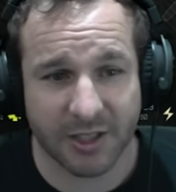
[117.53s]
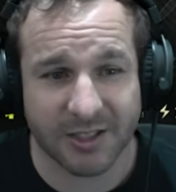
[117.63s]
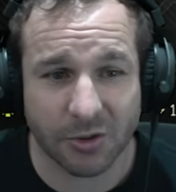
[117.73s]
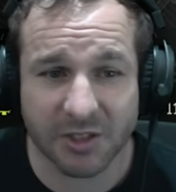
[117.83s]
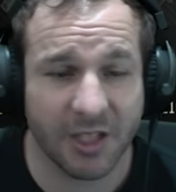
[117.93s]
it's
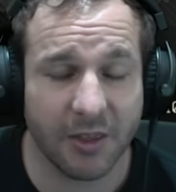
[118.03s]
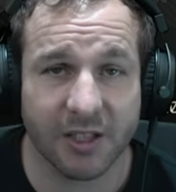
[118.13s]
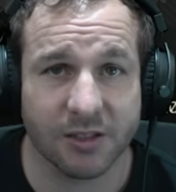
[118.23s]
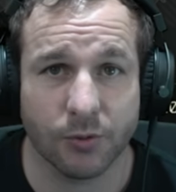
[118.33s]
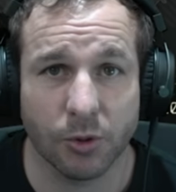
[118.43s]
only
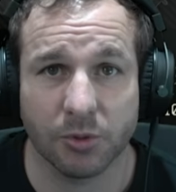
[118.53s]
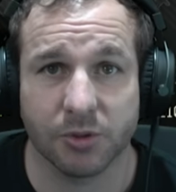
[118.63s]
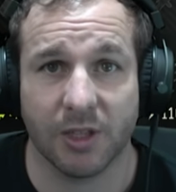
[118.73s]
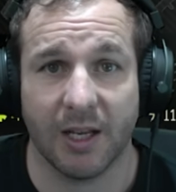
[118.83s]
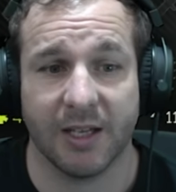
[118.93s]
10,000 rubles
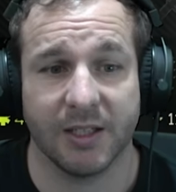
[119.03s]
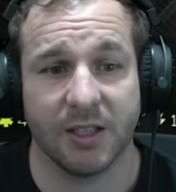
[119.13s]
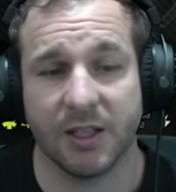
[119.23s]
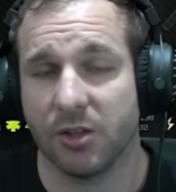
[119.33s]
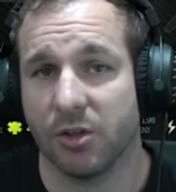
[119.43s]
and
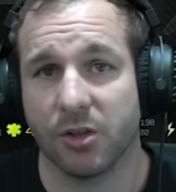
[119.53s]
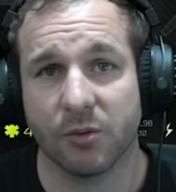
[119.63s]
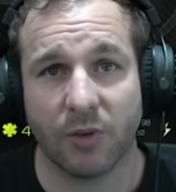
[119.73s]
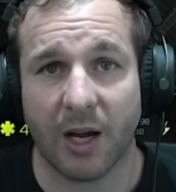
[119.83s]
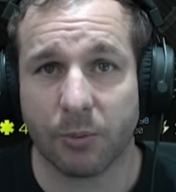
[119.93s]
you
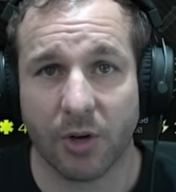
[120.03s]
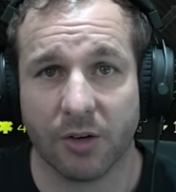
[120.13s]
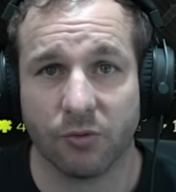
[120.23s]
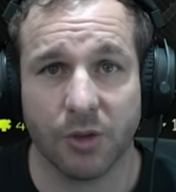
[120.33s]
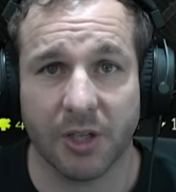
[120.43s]
can upgrade it
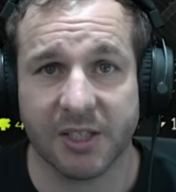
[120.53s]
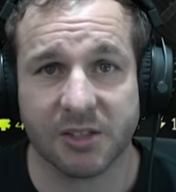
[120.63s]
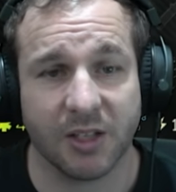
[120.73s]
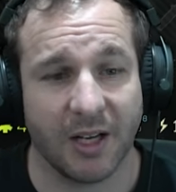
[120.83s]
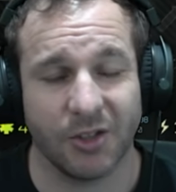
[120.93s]
really
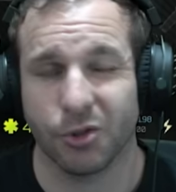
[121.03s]
easily and